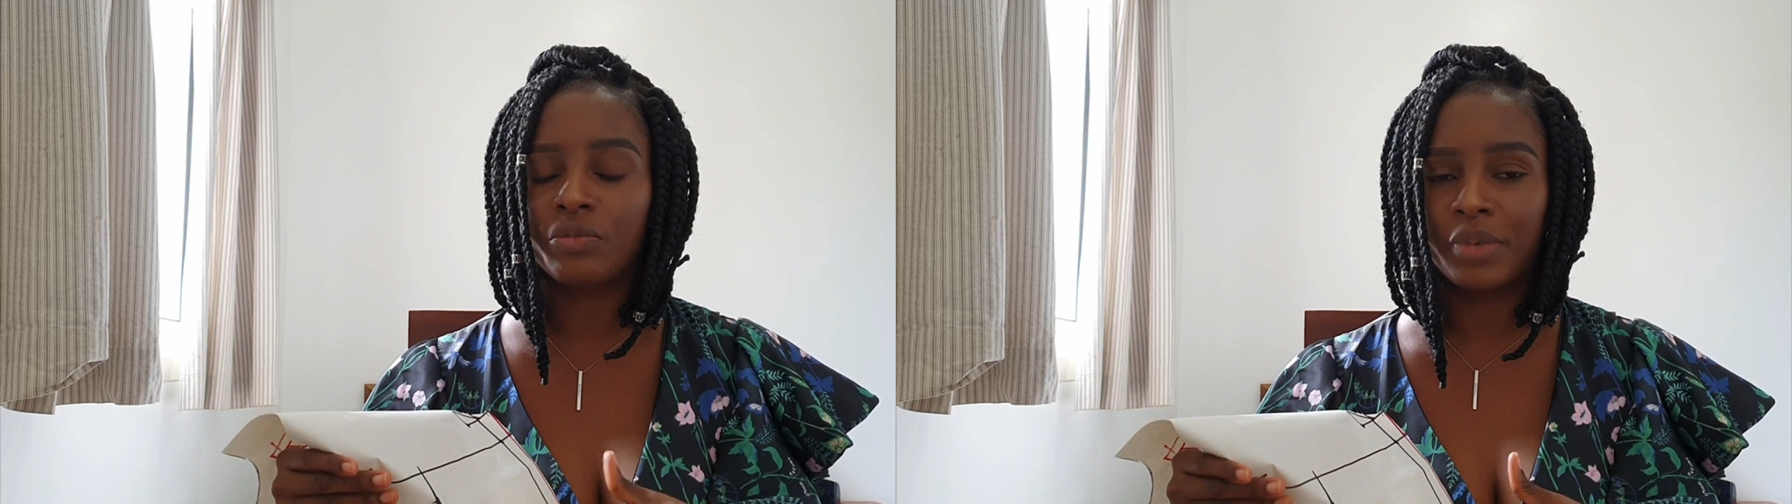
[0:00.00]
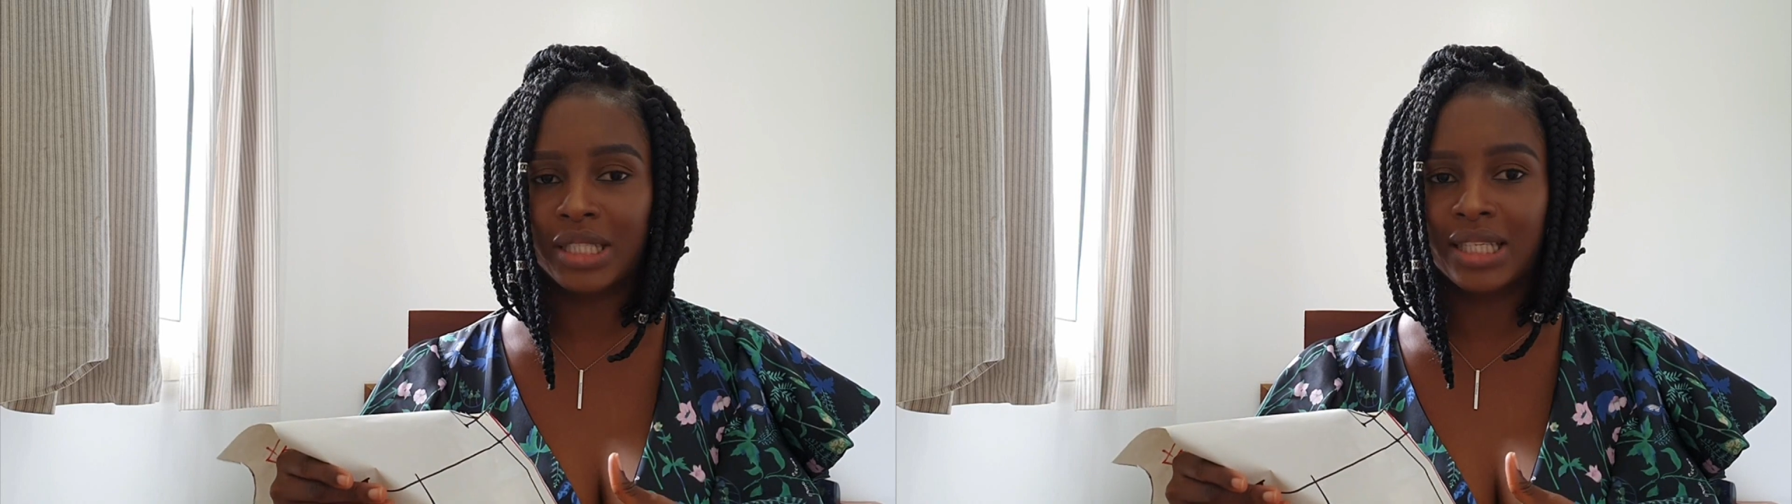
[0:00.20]

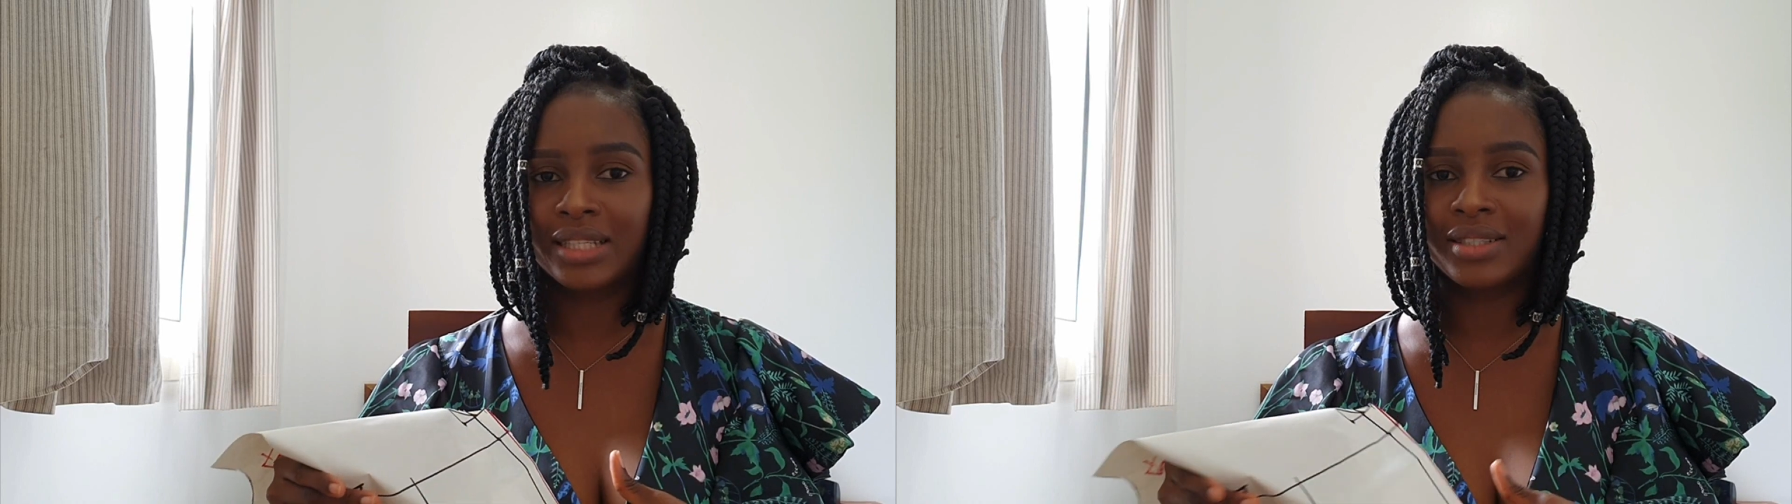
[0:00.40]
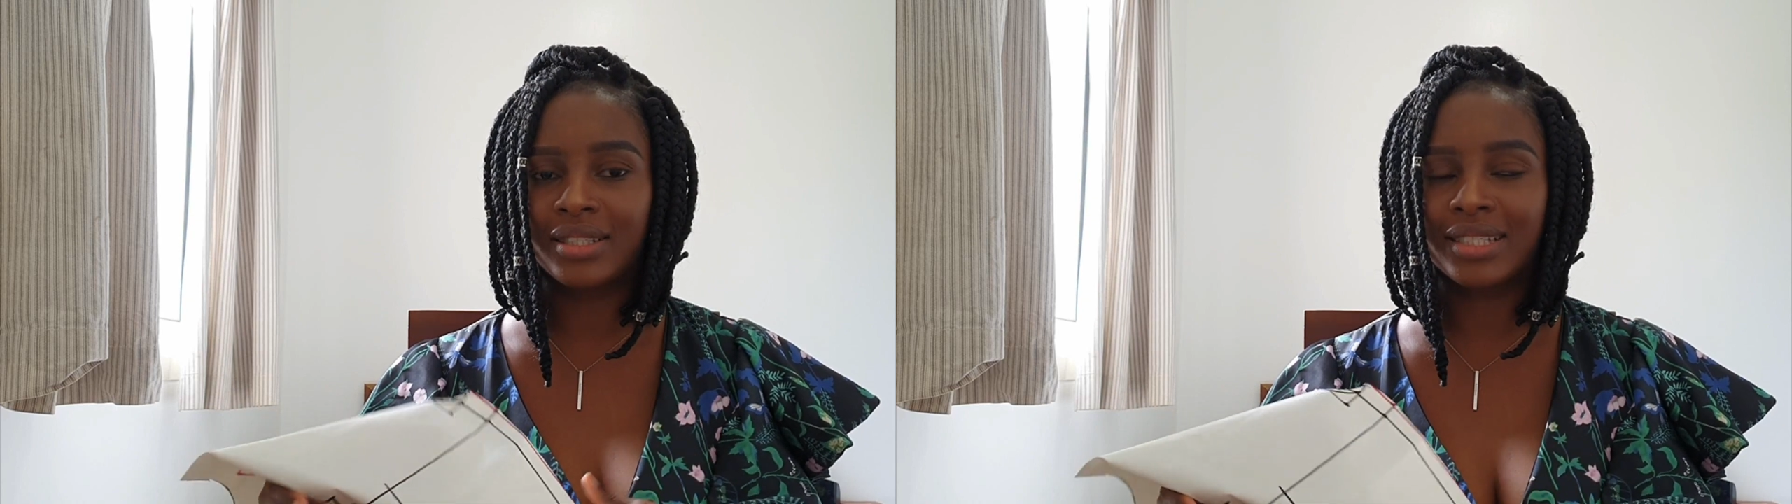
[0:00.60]
of
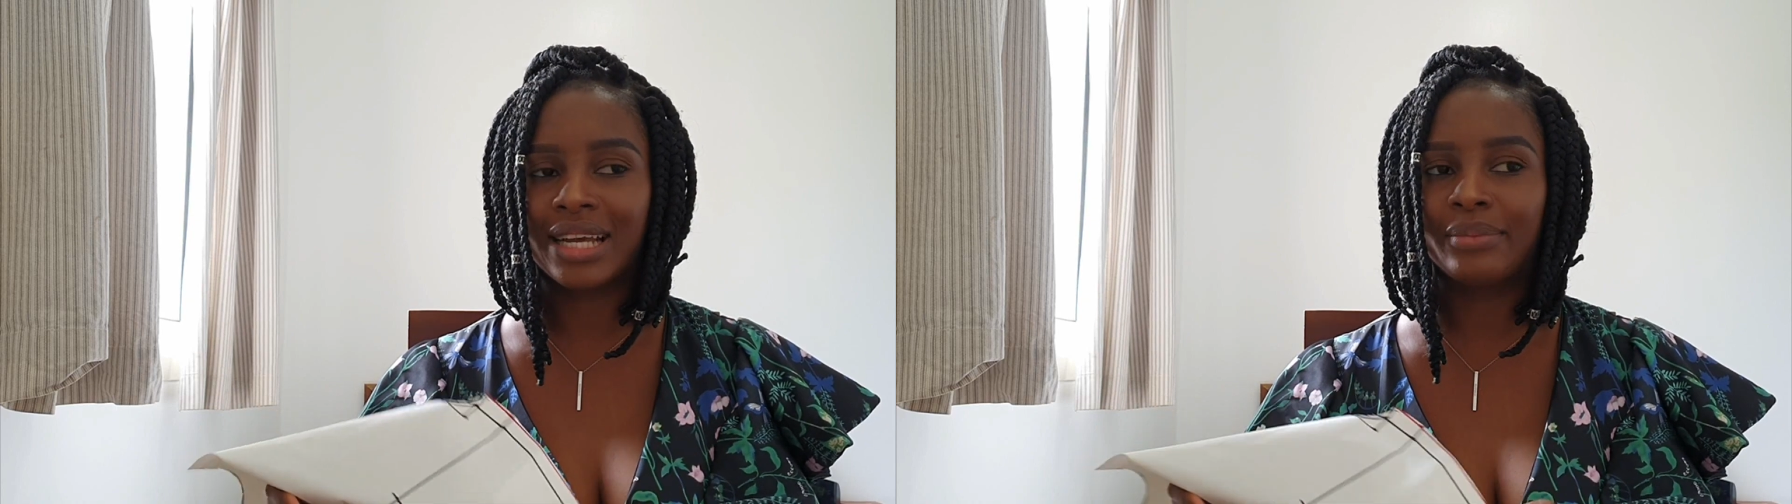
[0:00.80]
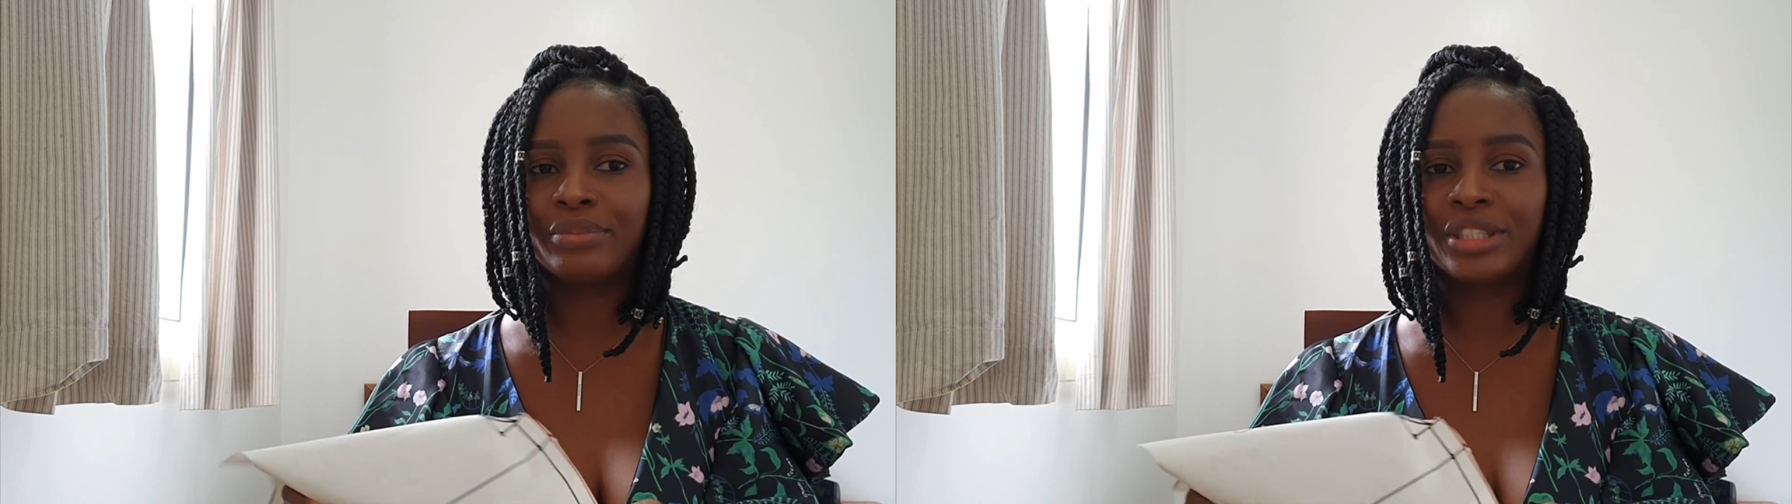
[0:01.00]
patterns, it
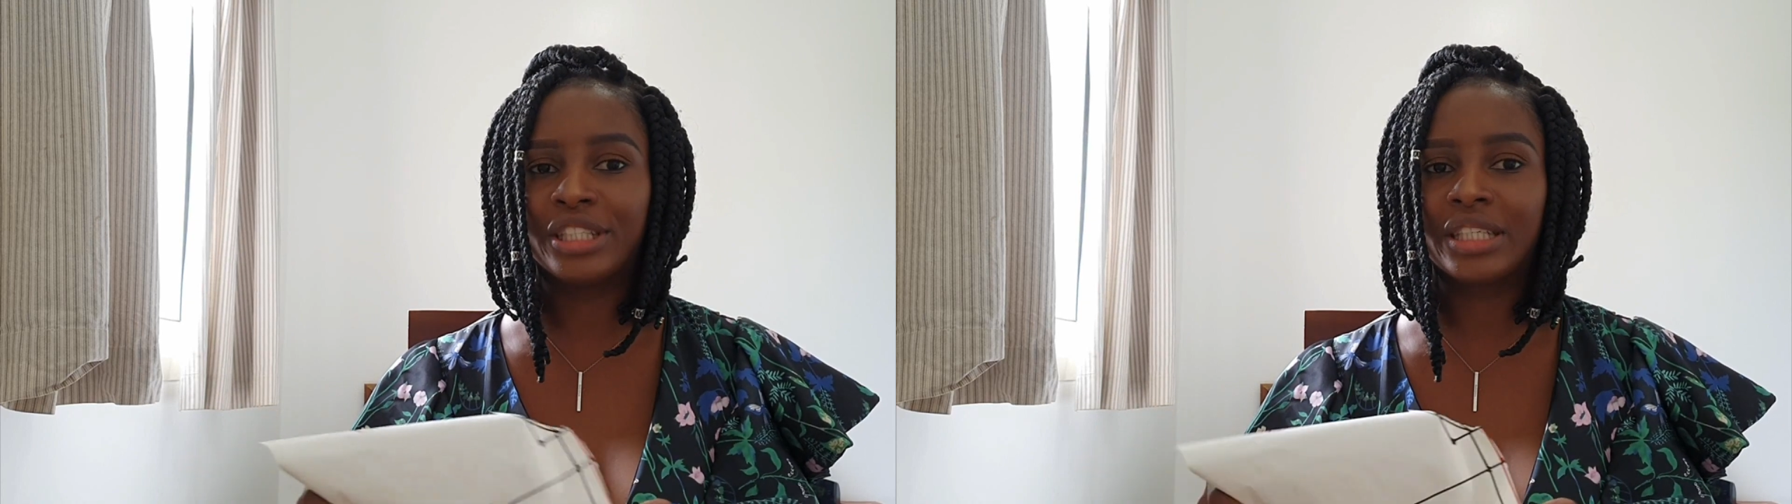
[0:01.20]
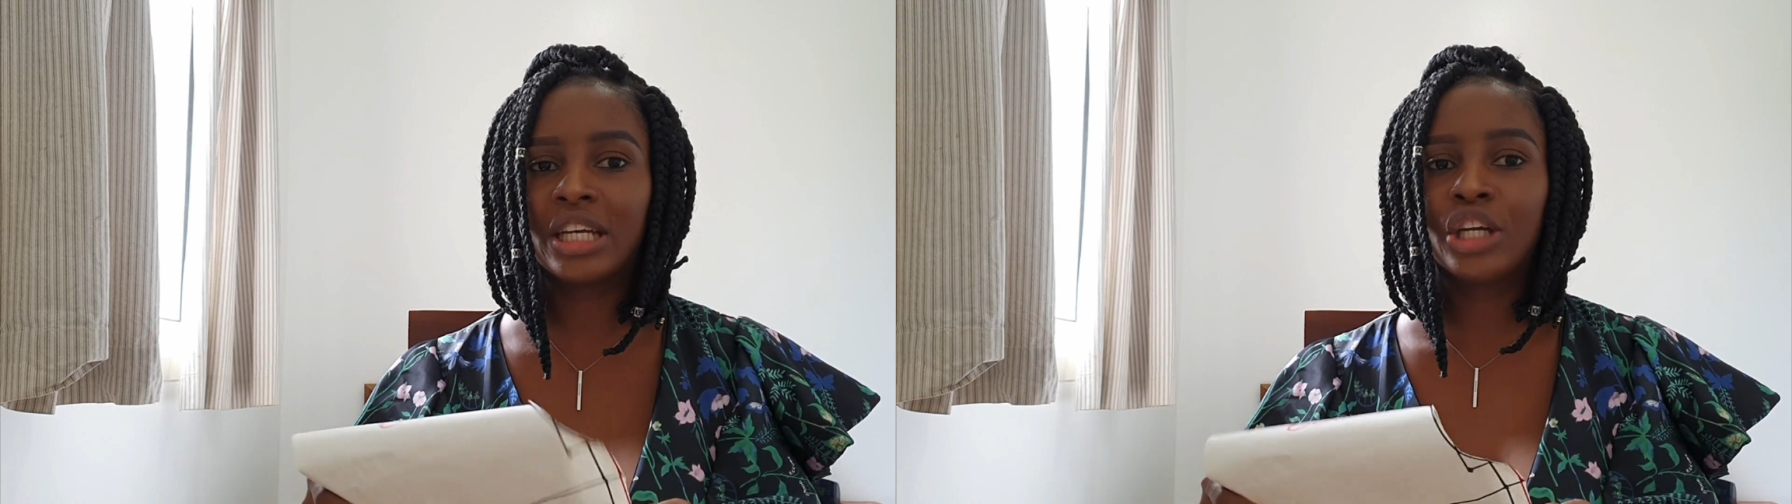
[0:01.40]
can be